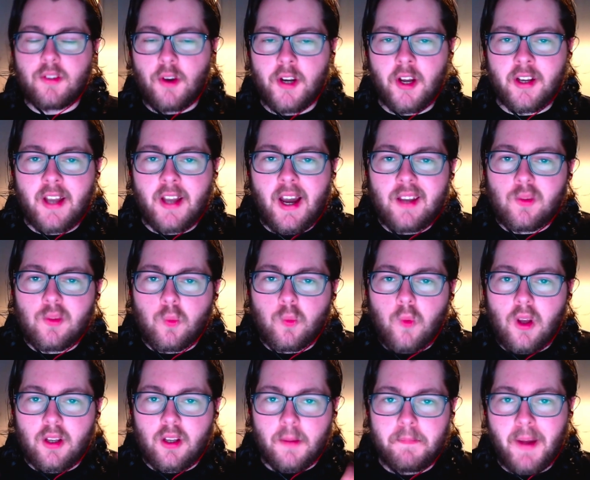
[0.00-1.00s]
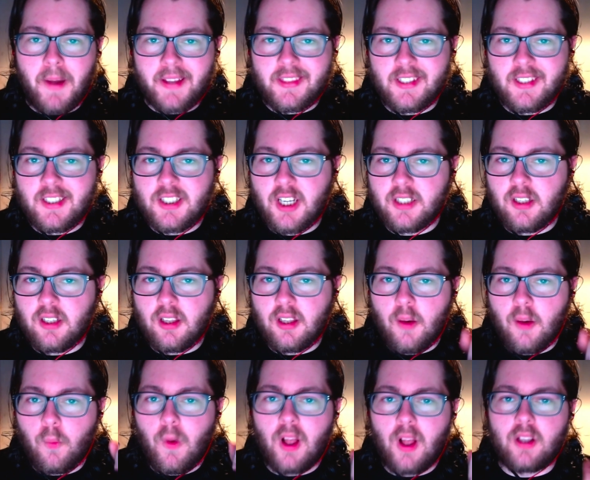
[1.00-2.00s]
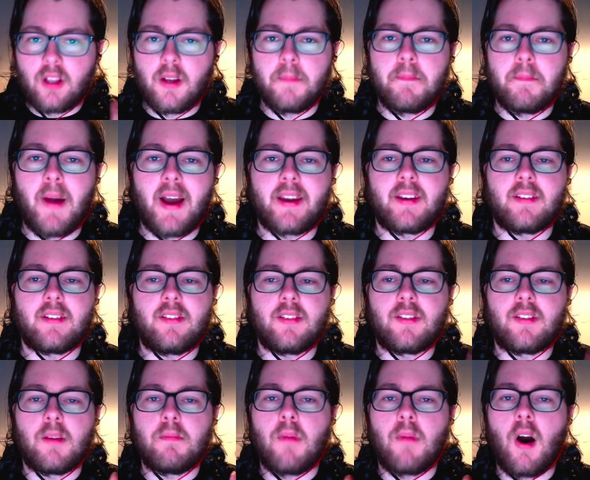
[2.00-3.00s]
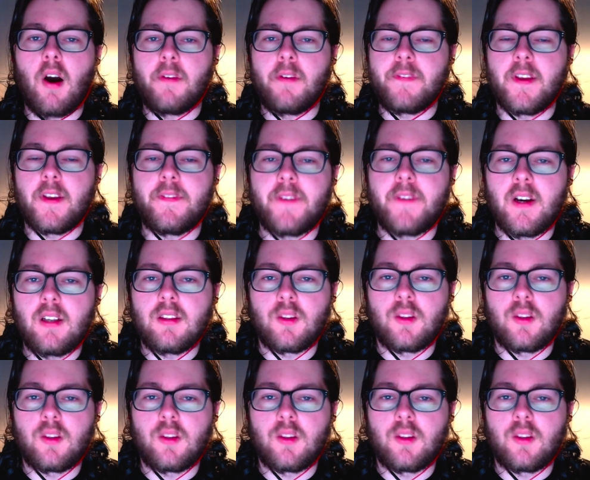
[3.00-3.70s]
going on, guys? Welcome back to the channel and welcome back to some more FIFA